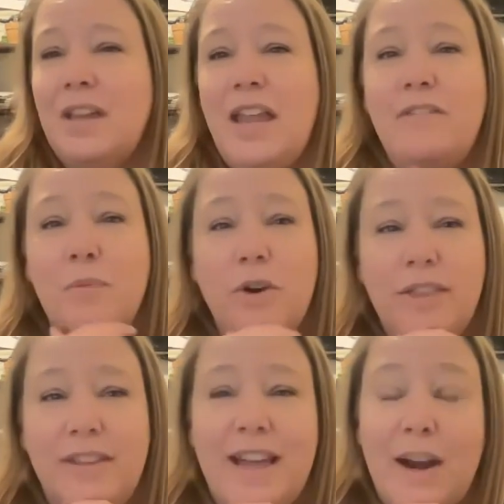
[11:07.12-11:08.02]
even
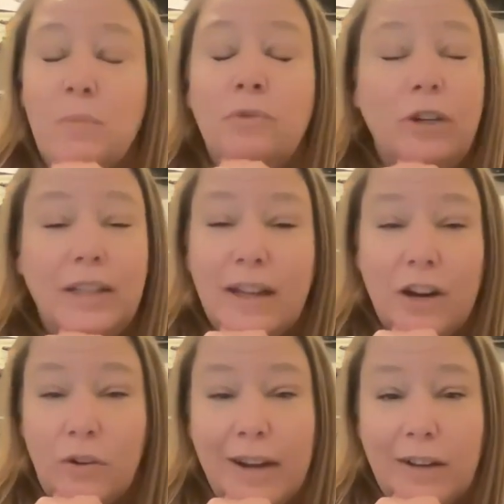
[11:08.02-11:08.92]
more than that, I'm really
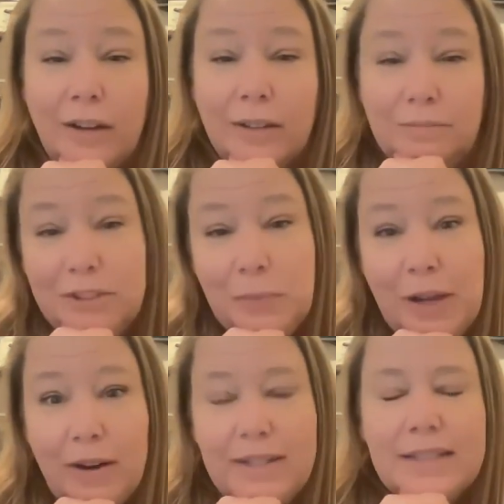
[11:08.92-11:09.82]
not a great cook, to
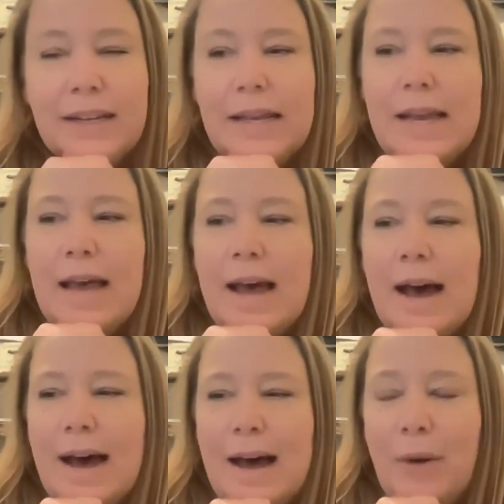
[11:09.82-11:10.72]
be honest.
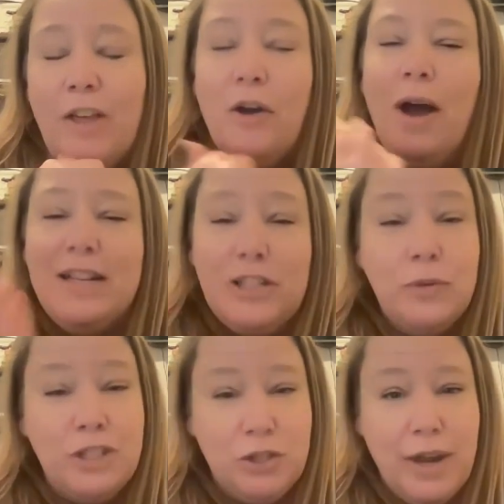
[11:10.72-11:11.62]
Although I
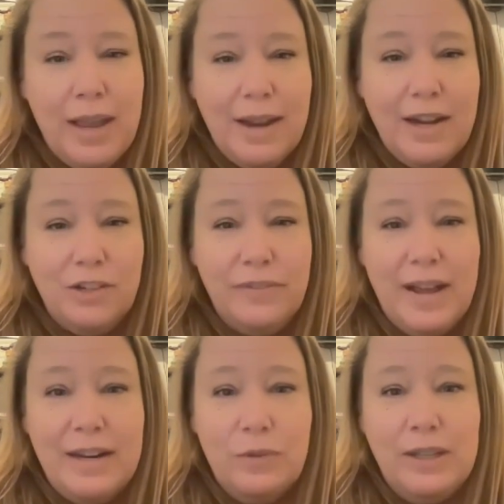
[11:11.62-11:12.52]
do enjoy it and I do
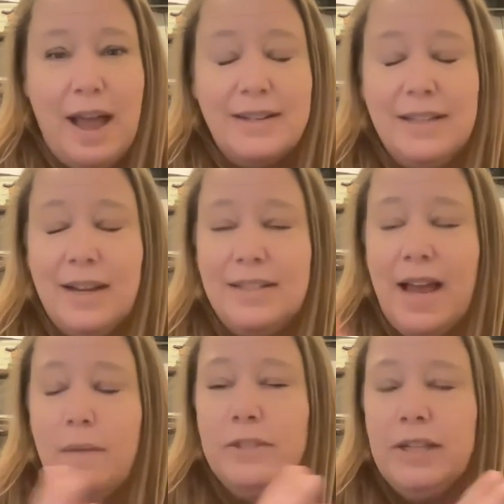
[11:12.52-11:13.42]
find it relaxing at
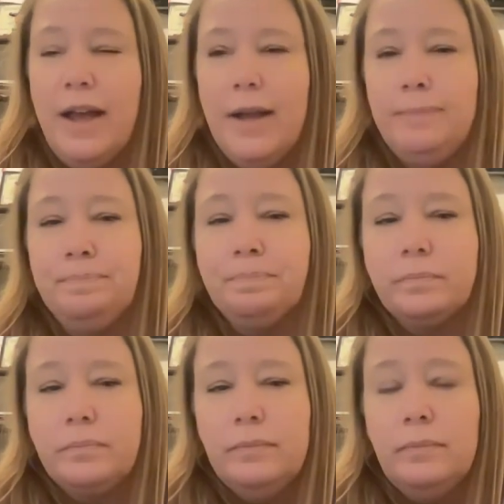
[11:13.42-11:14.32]
times.
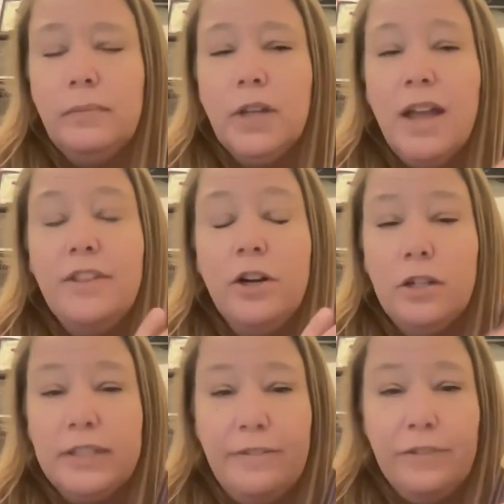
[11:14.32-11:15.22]
And there
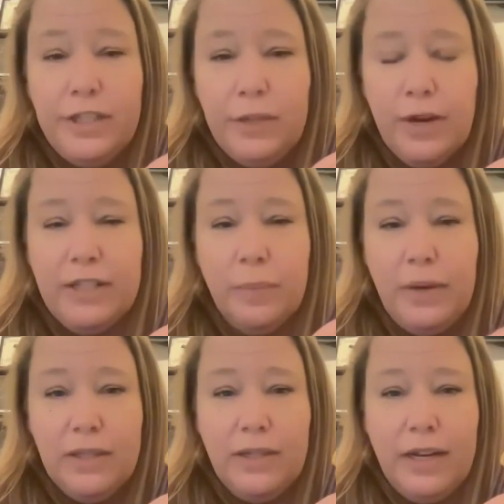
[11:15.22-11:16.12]
are definitely some
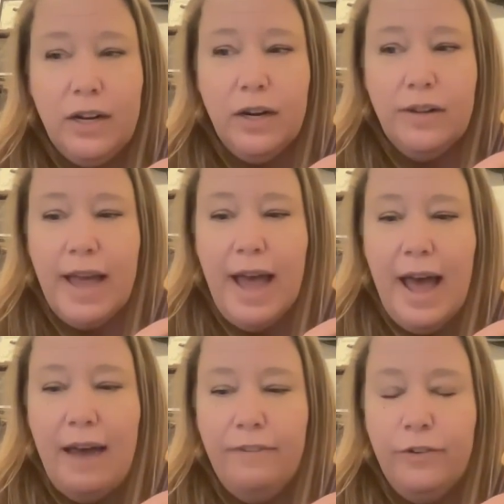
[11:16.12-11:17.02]
recipes in here that
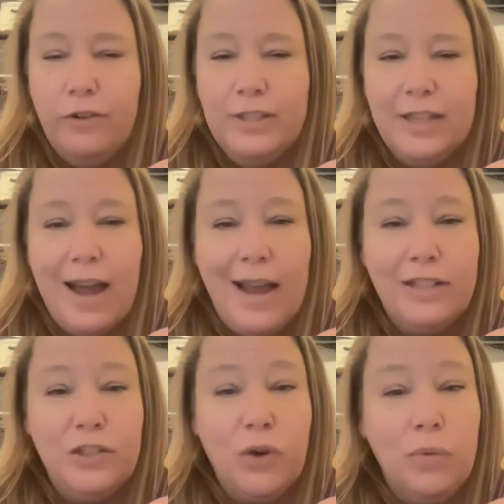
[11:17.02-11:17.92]
have foods that I
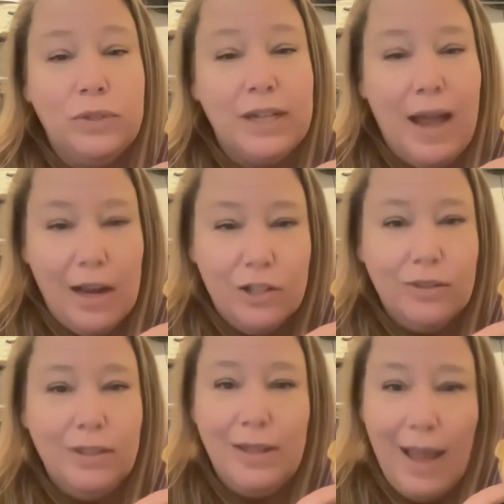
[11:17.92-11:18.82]
don't
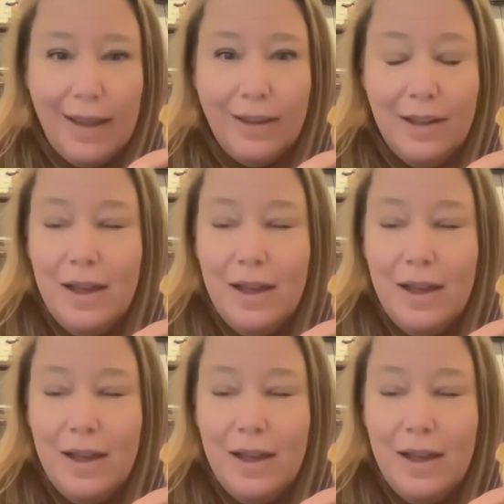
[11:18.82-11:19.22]
actually like.